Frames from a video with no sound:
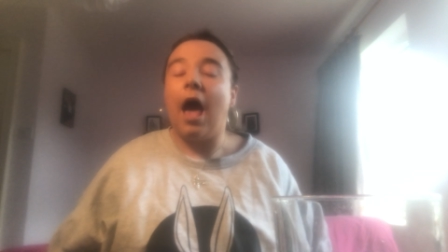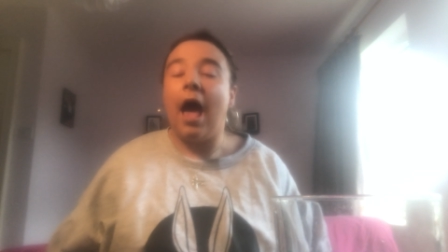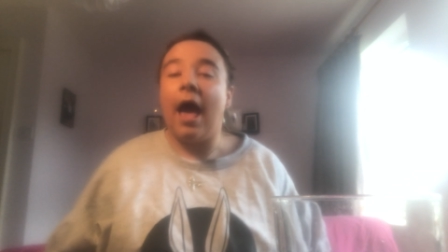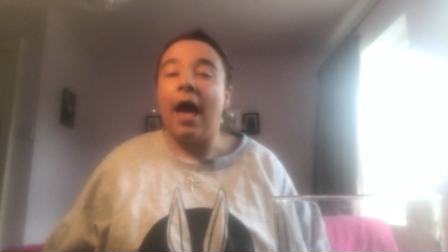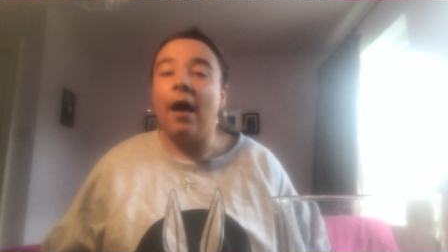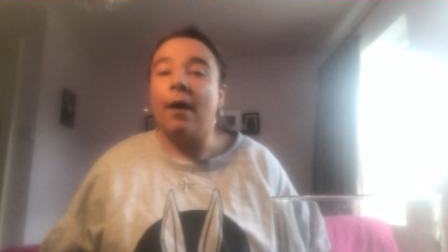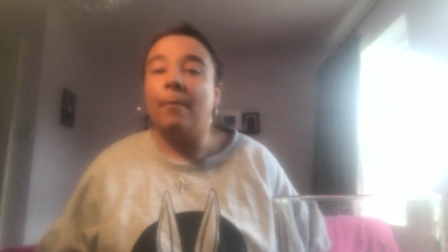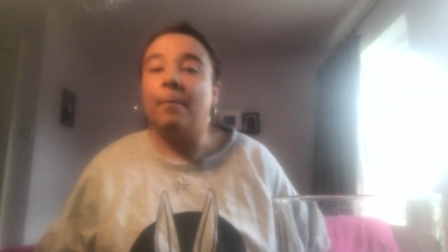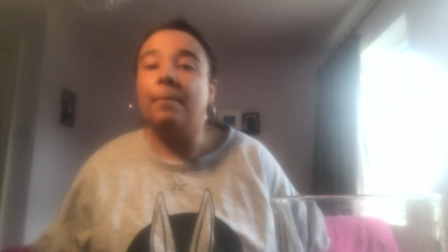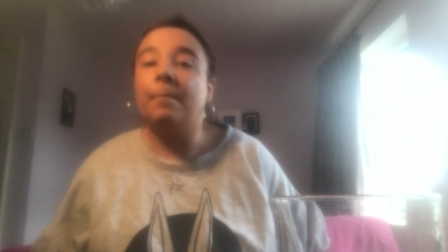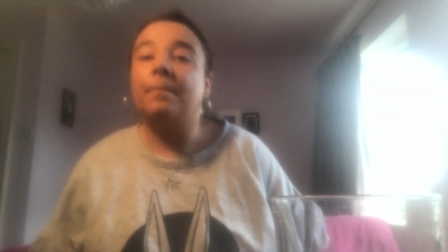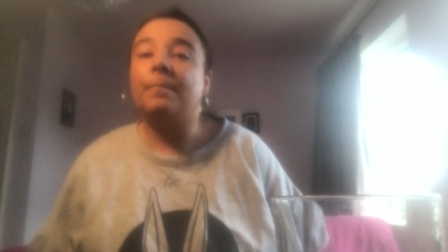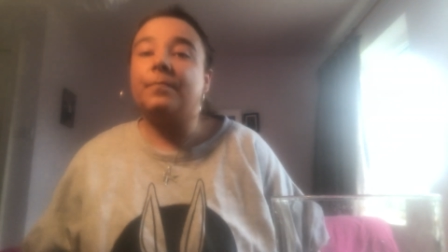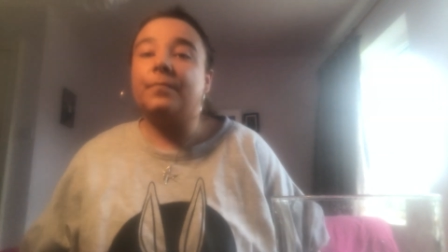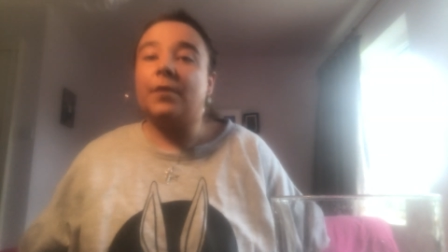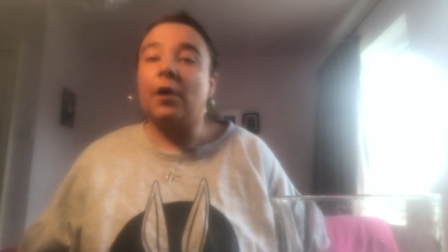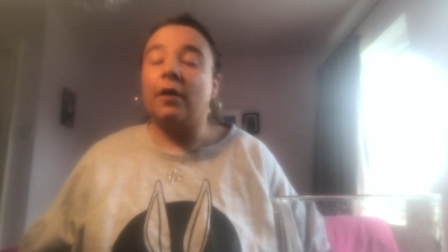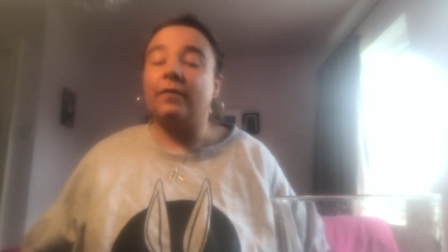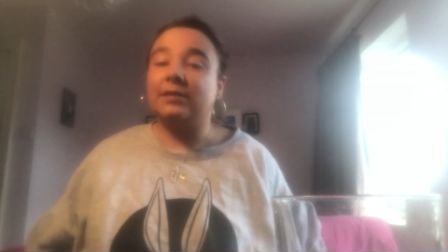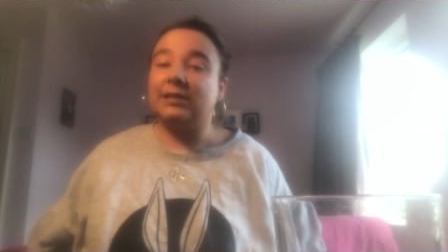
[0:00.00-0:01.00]
Um.
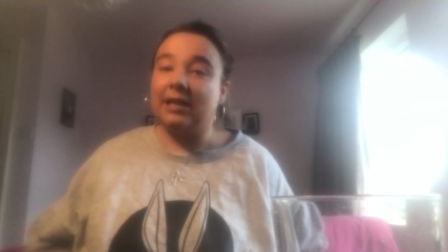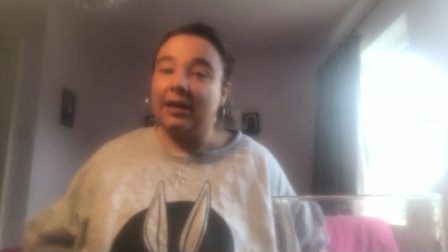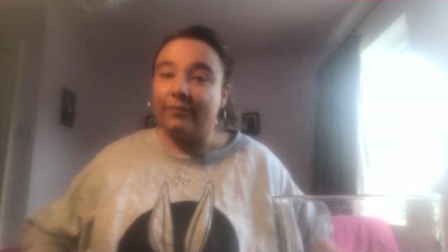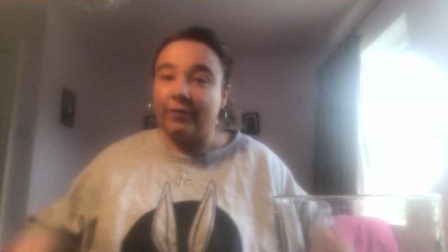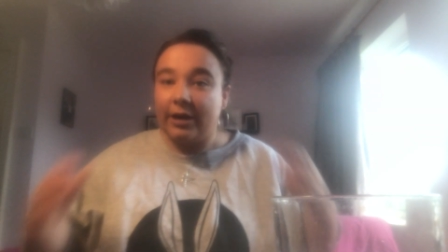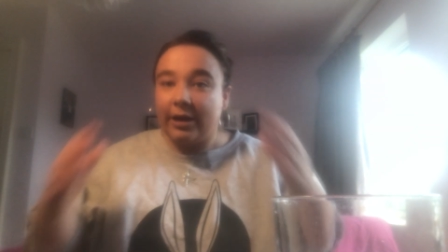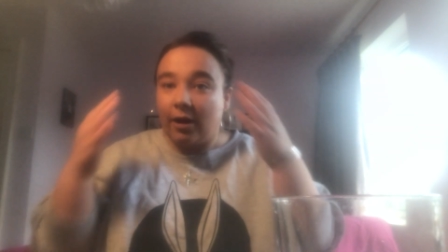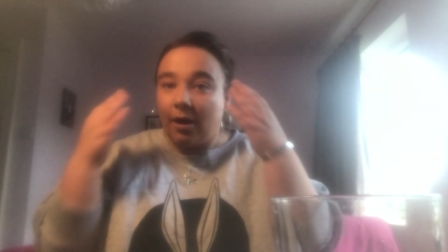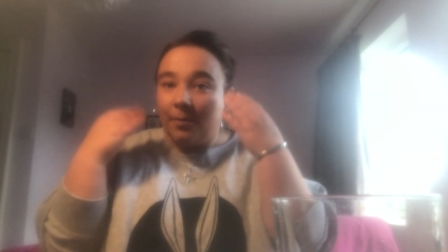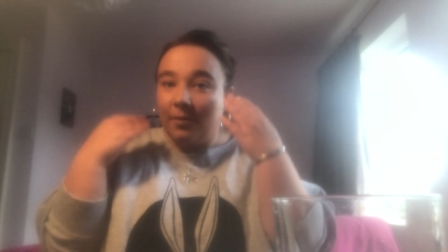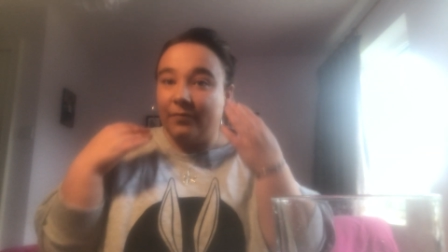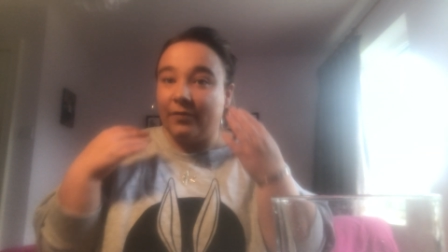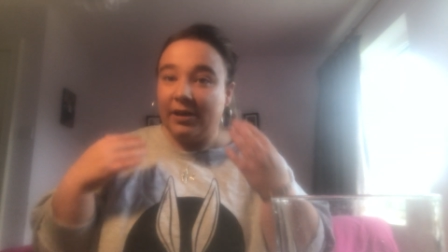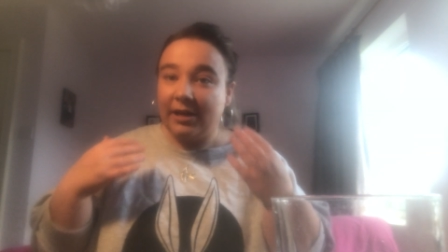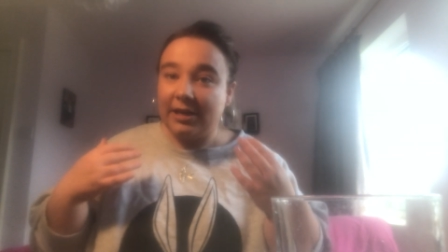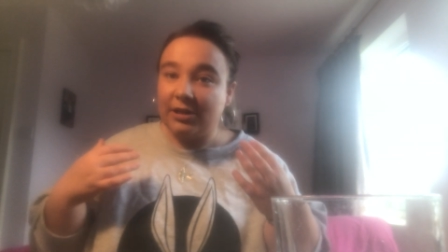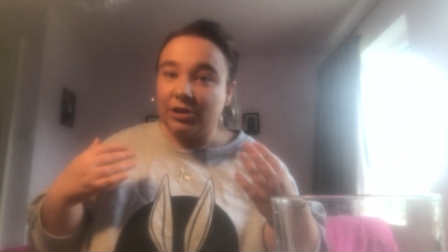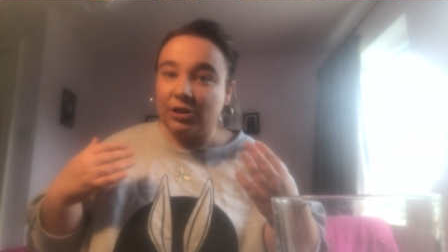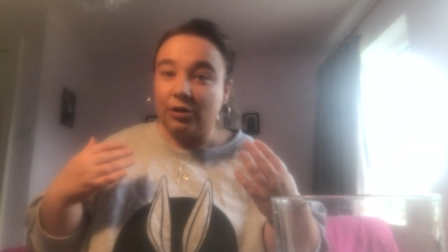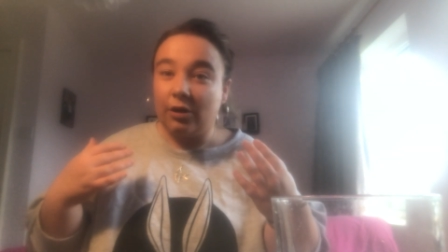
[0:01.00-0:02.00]
Obviously I've already got my
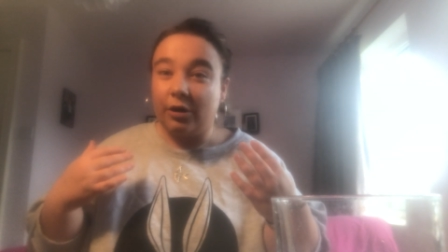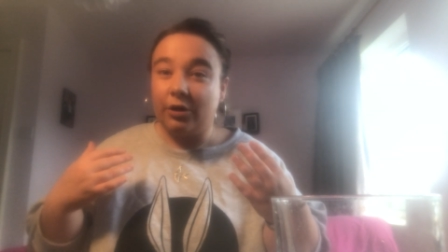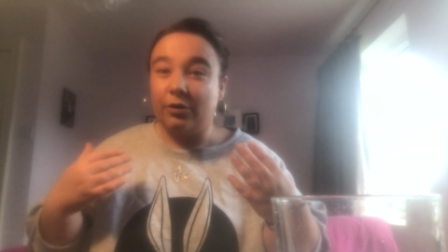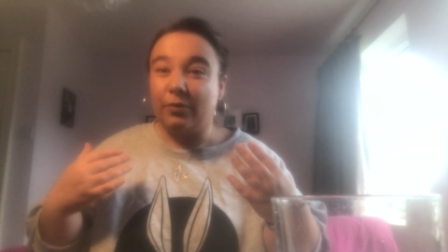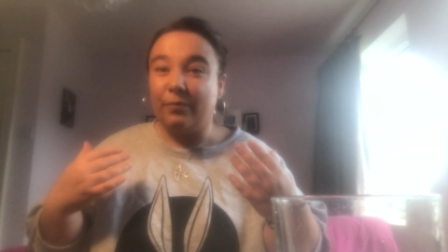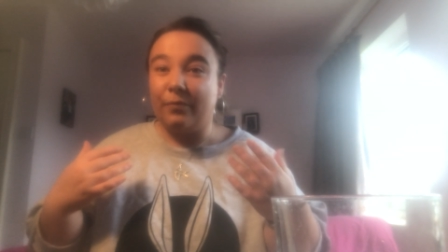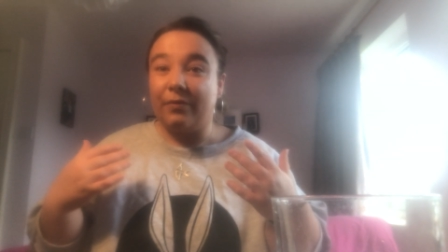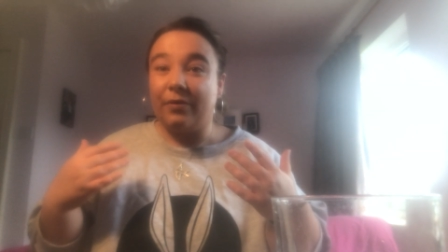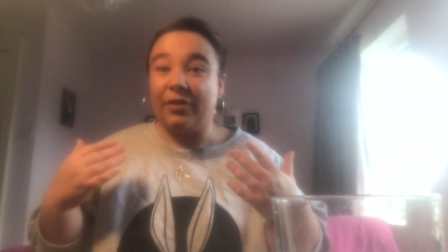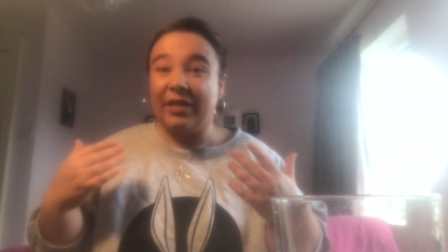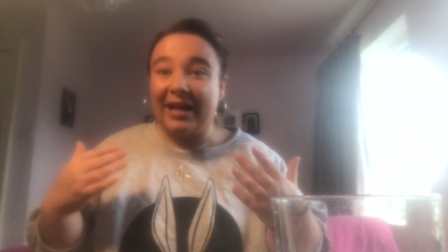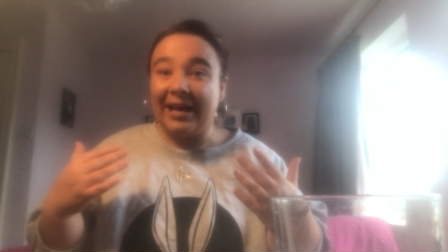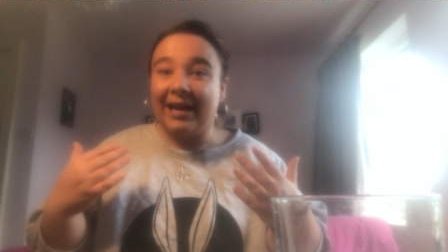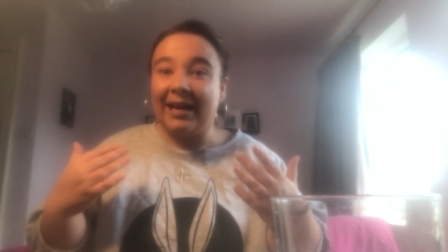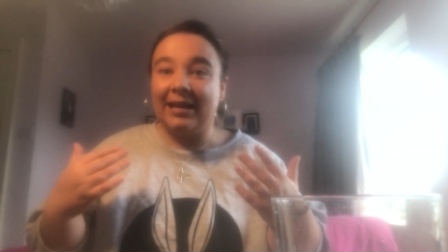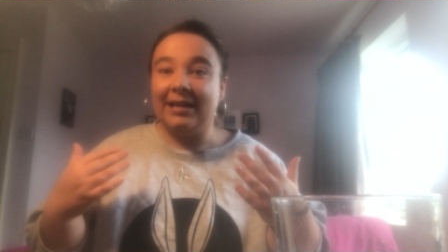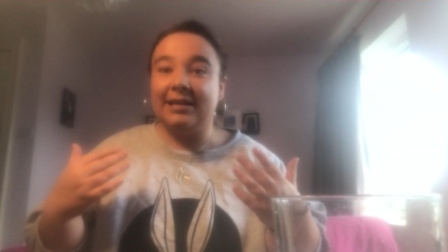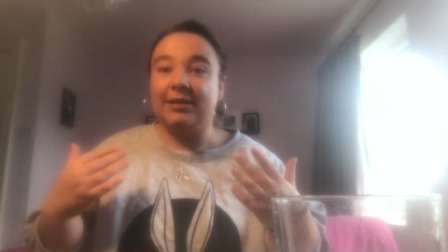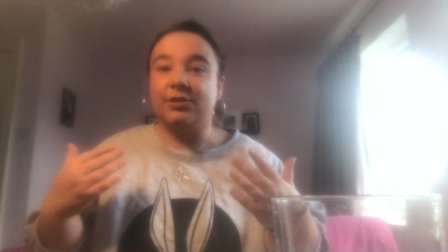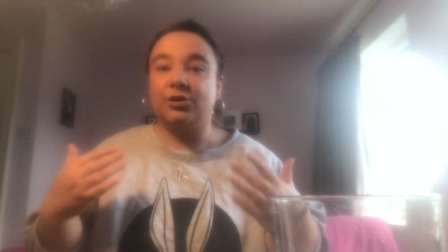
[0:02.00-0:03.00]
foundation on. I don't think
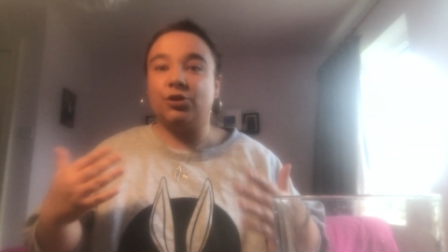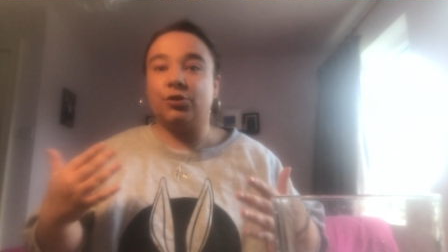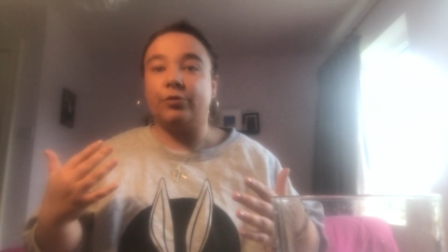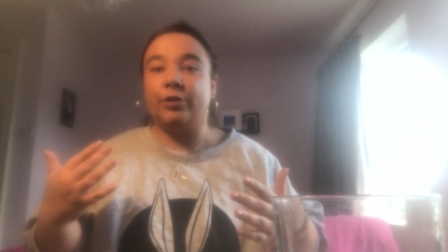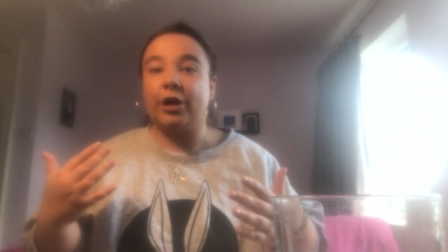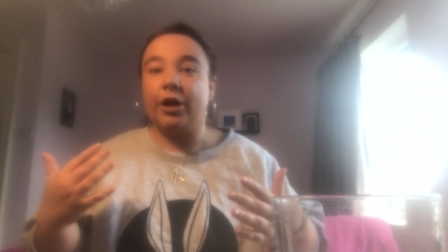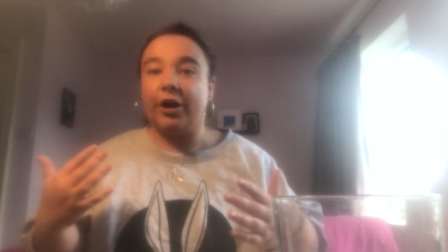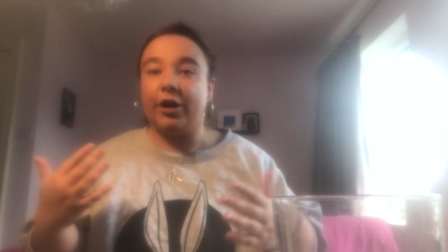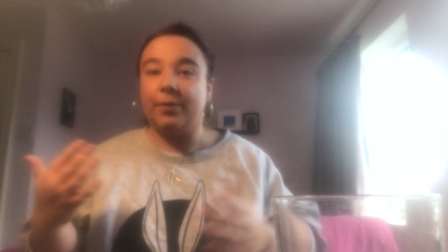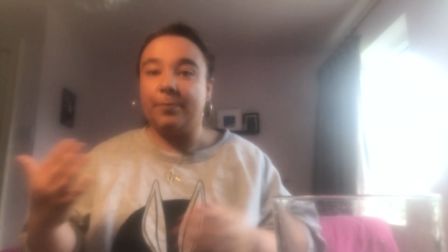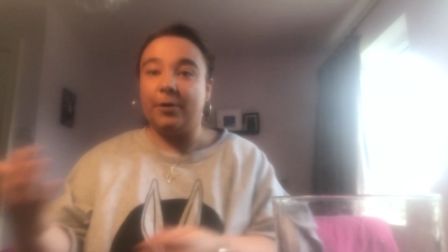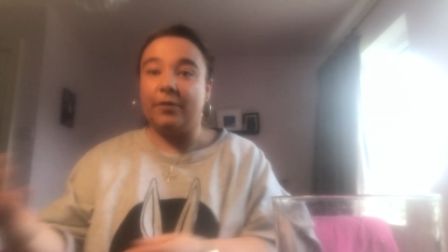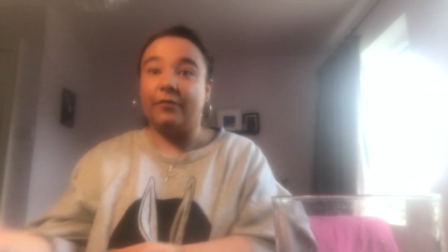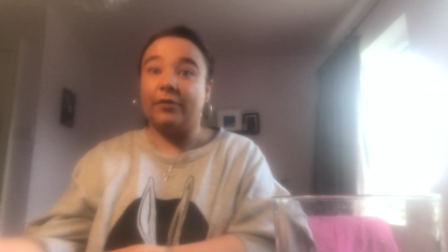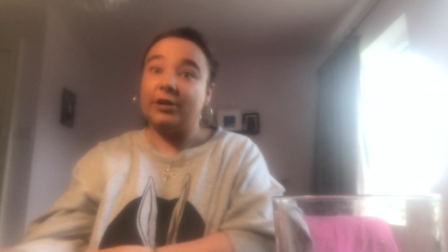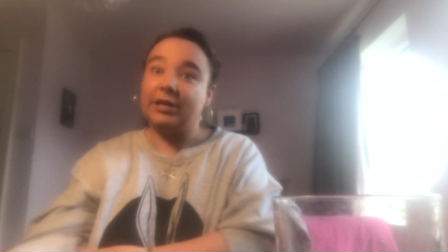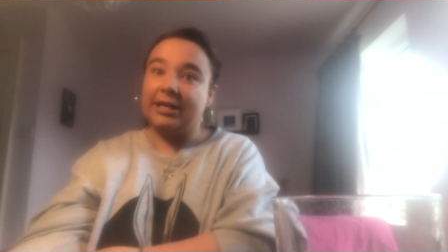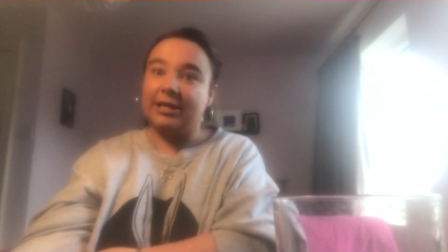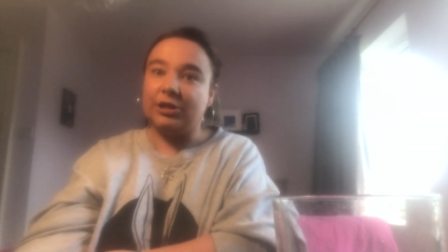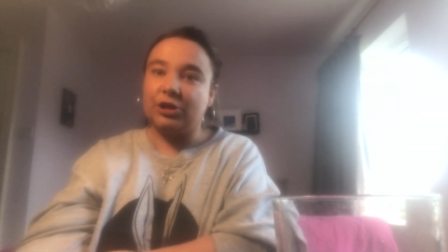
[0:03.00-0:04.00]
I need to show you how to put
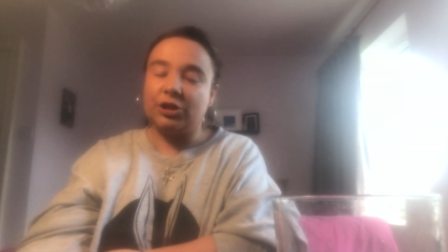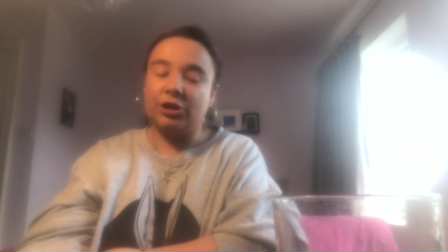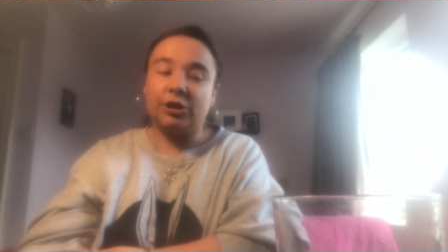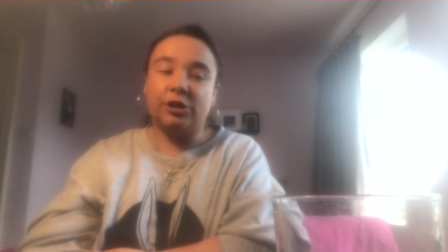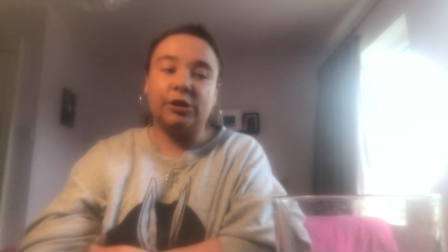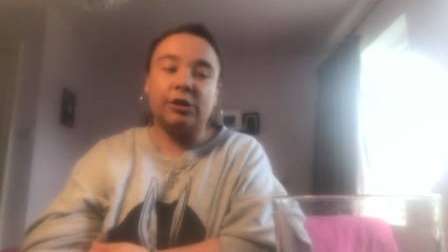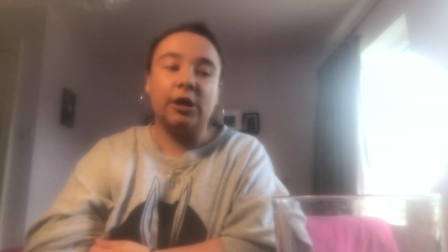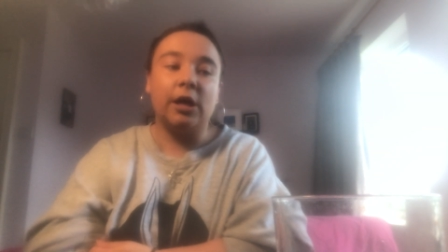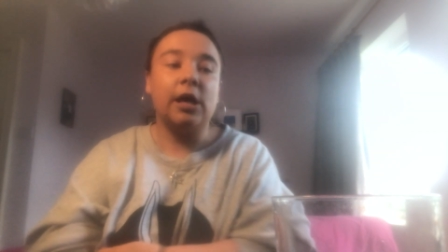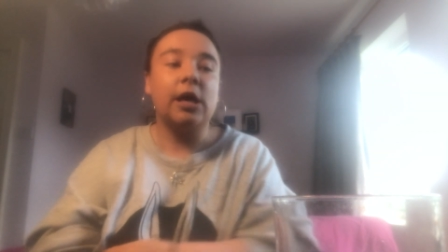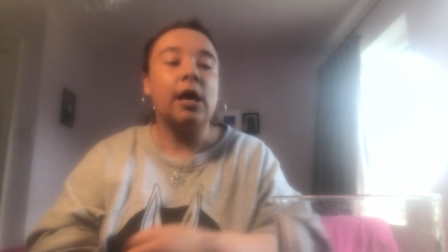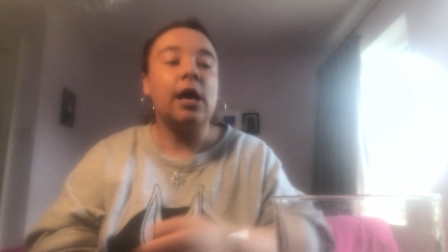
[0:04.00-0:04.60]
foundation on.